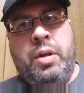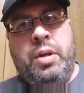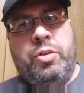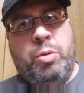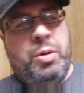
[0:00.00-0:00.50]

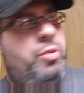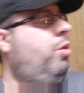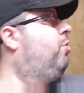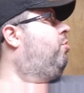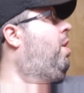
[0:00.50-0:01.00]
someone
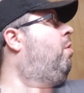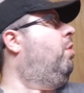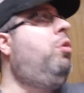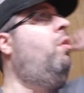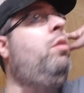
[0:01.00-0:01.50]
turns around
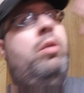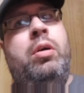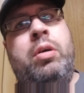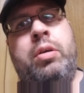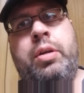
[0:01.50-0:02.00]

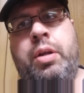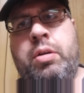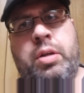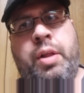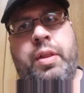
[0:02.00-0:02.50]

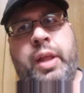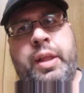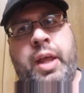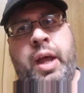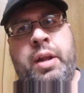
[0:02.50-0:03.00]
and nothing
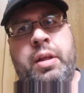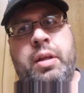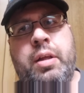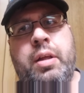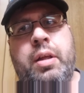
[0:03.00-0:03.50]
like that.
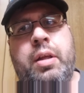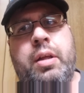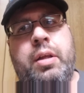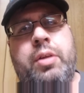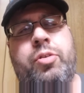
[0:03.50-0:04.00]

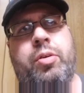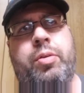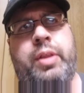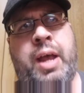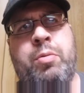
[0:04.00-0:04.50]
So
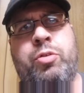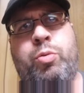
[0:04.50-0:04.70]
that was